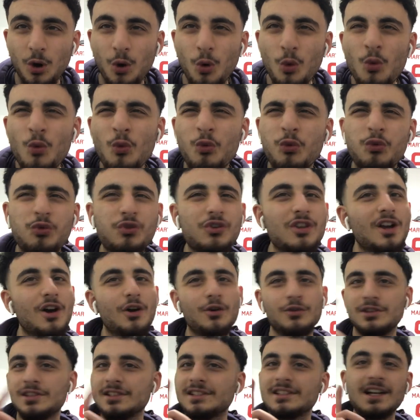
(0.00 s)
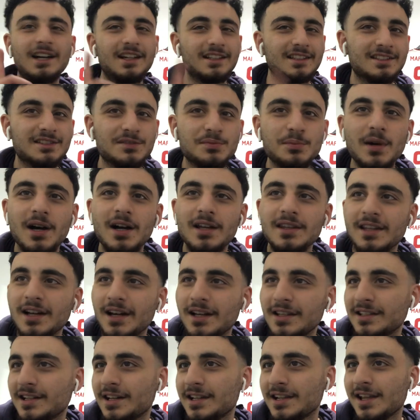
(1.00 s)
Oof, yo, this guy's smart.
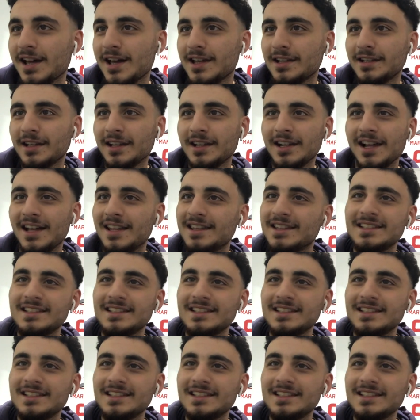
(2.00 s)
No.